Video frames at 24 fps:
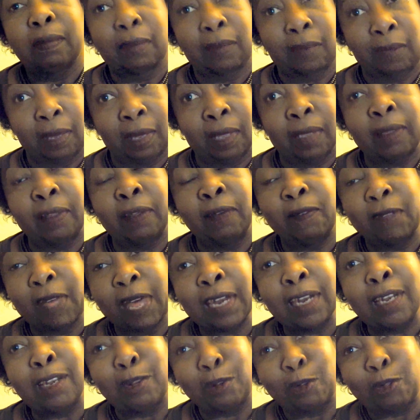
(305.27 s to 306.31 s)
Yeah, give
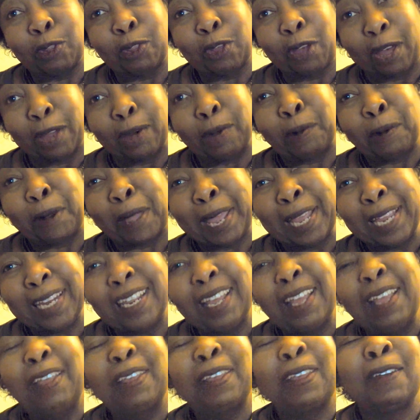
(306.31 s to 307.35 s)
that a little thought, right?
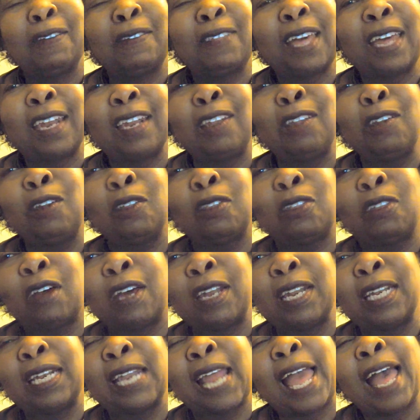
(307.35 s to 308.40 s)
Give that a little
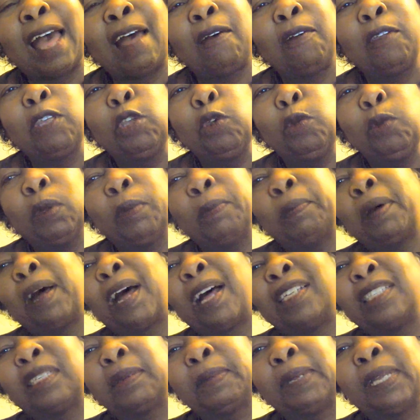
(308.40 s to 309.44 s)
thought and how you would
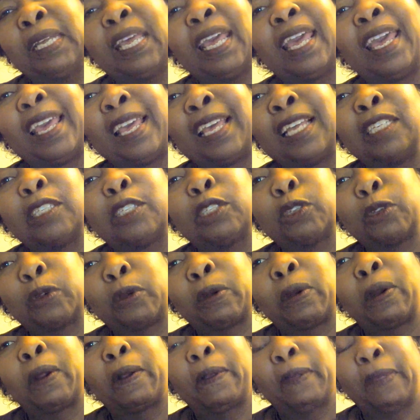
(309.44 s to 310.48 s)
possibly
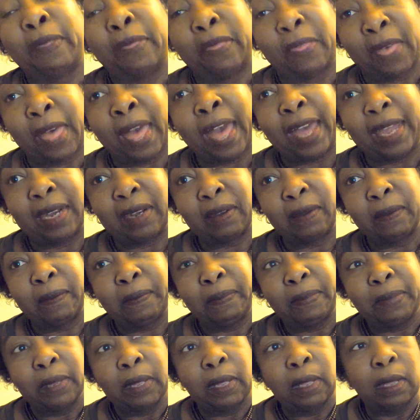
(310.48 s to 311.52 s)
answer that.
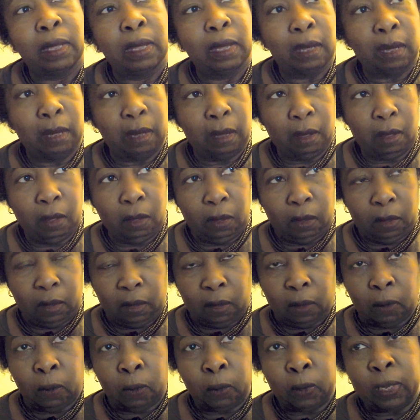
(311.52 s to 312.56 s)

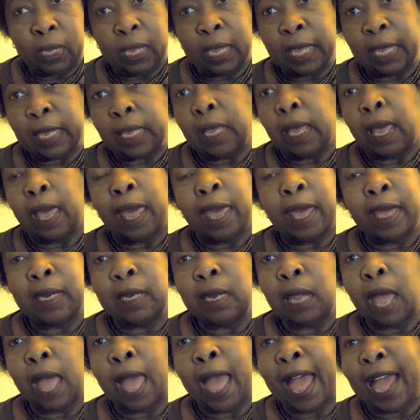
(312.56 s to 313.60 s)
Okay,
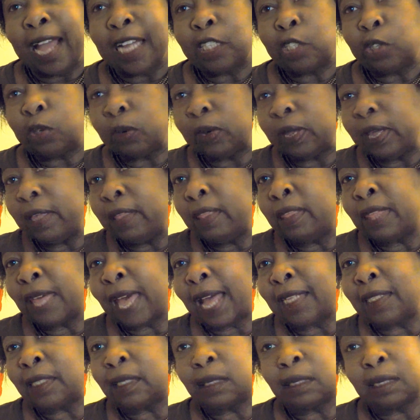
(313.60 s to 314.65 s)
and actually,
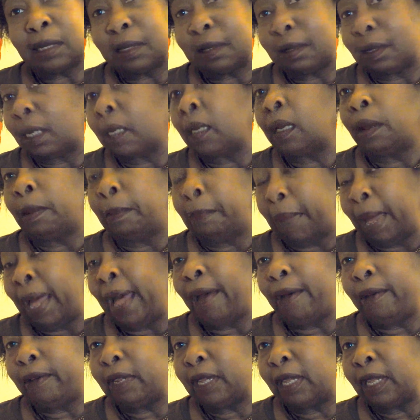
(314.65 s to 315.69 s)
that's
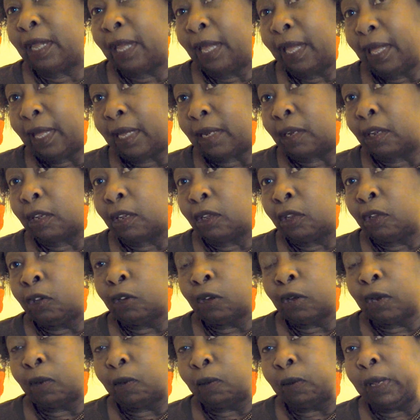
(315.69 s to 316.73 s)
about it.
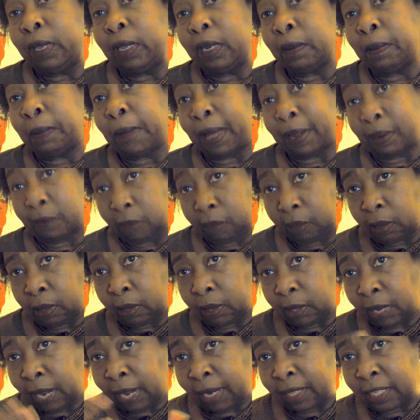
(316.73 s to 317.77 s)
You're going to read about
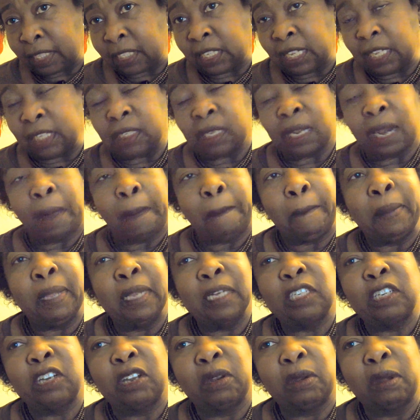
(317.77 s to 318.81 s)
a lot of these things that I've
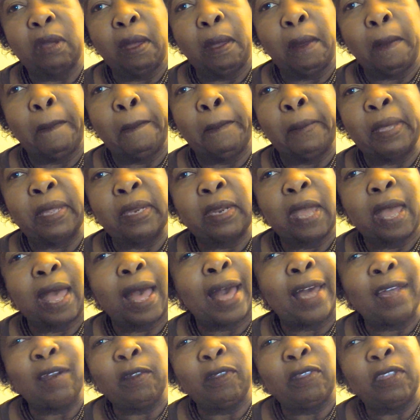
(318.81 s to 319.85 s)
mentioned, but
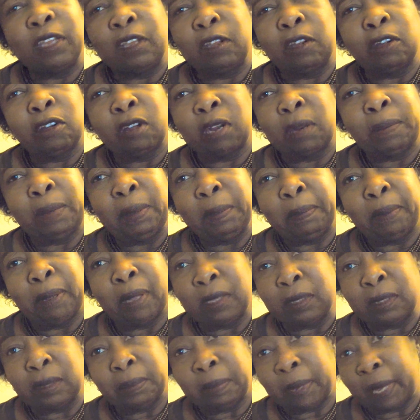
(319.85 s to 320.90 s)
I don't think you're going to be
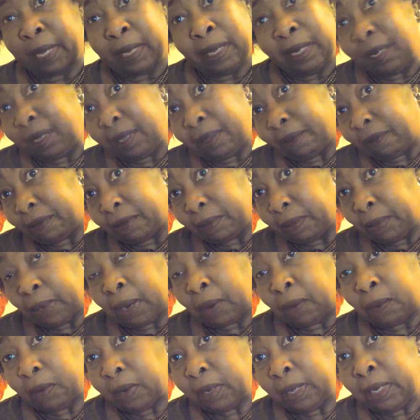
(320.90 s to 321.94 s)
puzzled by any of them.
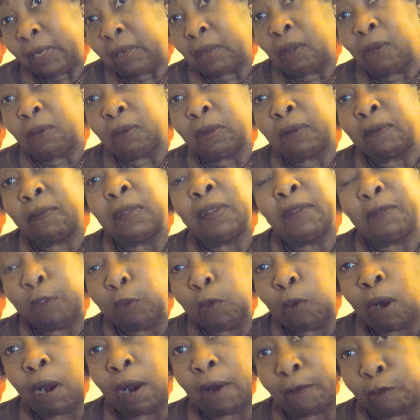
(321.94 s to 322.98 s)
I really don't. If, if
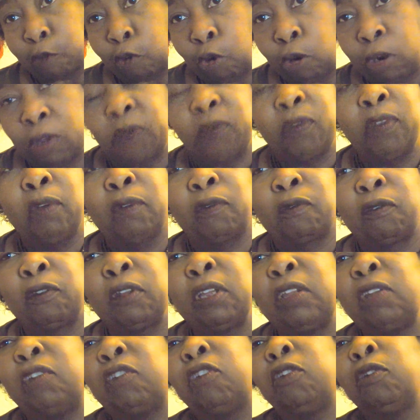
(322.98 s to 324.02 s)
you are, of course, feel
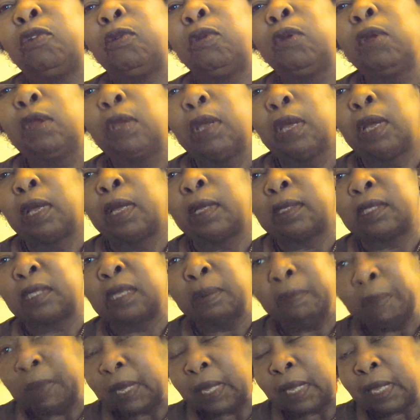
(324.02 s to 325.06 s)
free to uh,
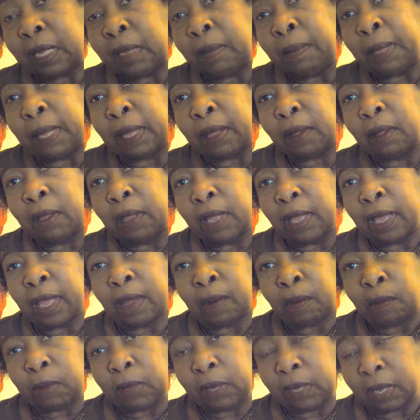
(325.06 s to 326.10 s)
send me an email
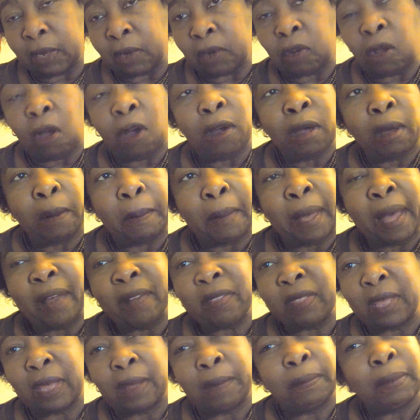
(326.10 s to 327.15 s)
and we can talk
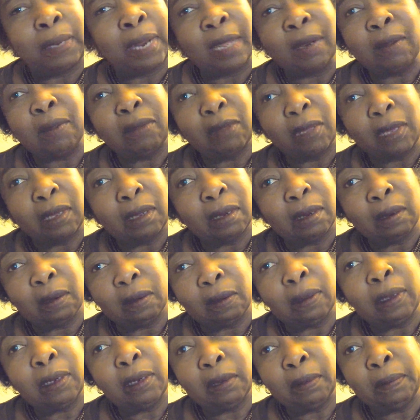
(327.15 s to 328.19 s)
about that, but I don't think you're
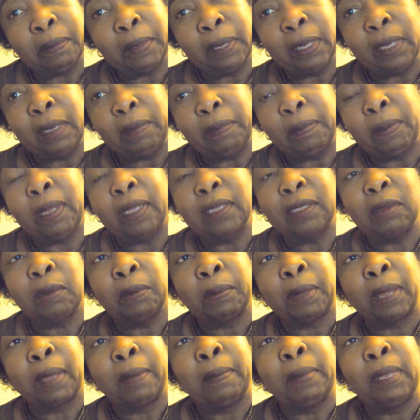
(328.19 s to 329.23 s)
going to be
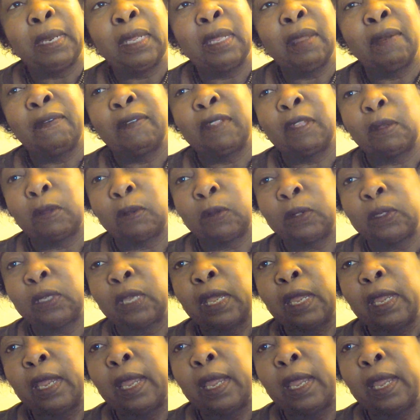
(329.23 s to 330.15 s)
puzzled by many of those.